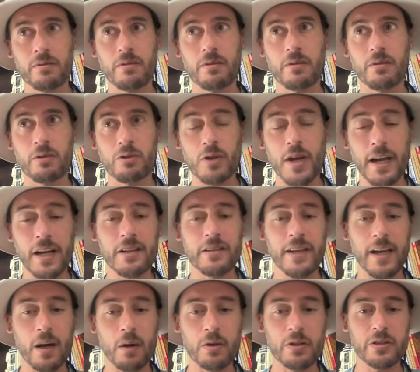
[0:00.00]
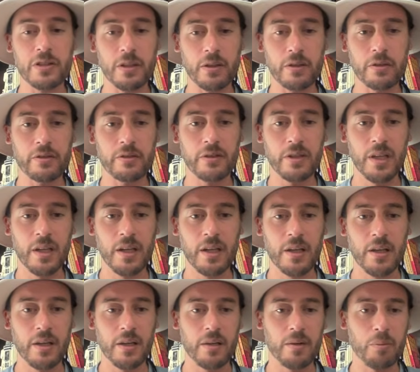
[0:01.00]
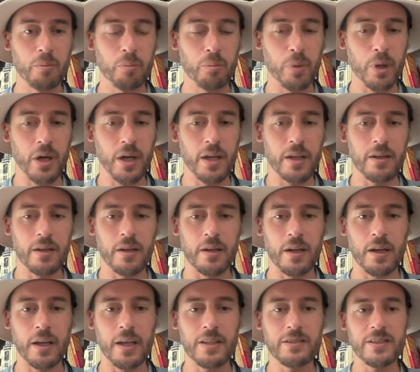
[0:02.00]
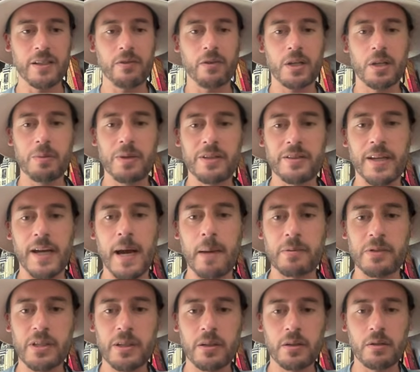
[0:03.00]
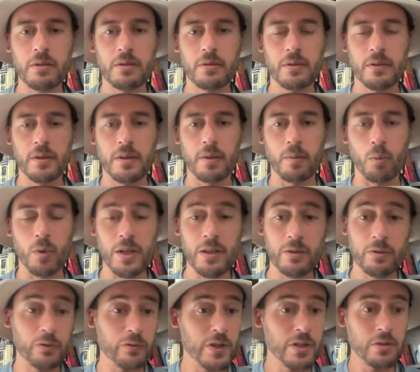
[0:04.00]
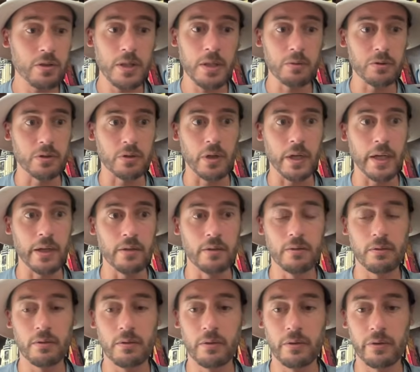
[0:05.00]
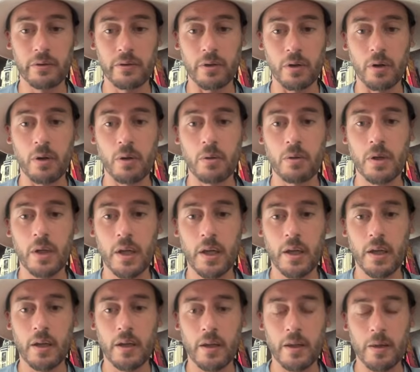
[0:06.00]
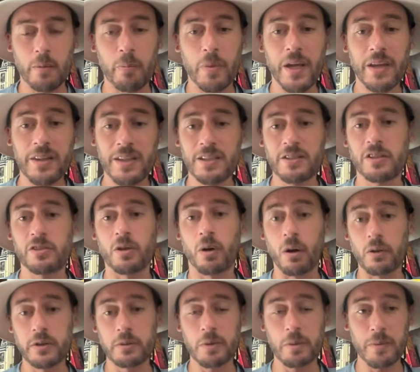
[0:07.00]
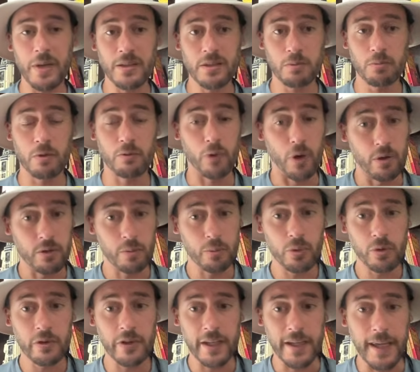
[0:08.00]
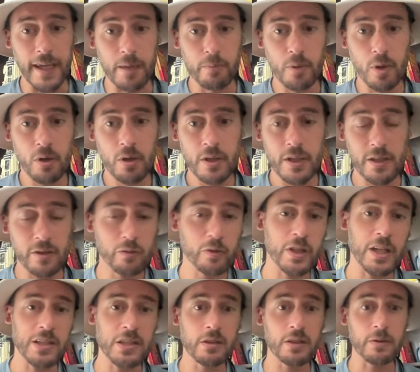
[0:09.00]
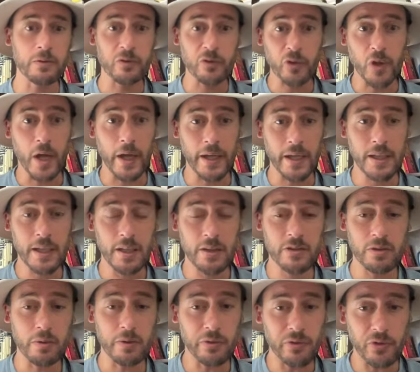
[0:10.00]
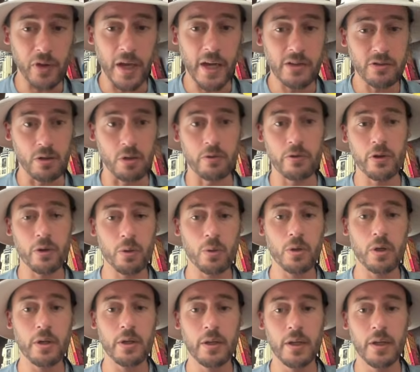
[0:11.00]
Dragon Tower skills, but is never going to be top tier. When he was featured, he was great. So the big thing is his ultimate makes him invulnerable in the game mode. He's technically flying, and so he flies over the Horde.